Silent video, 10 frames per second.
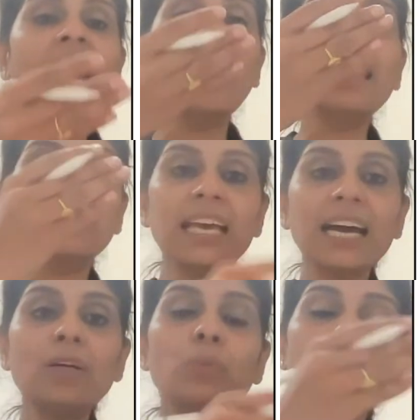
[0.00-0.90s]
and
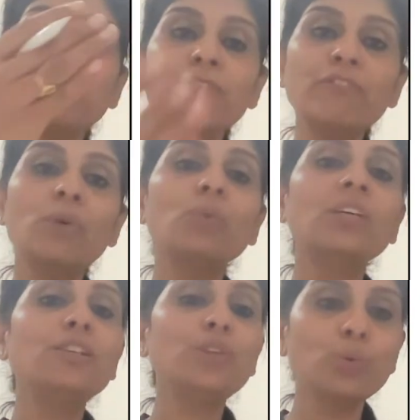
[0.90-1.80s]
that will be found
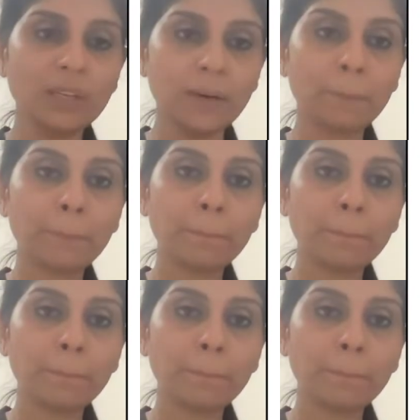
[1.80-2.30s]
in urine.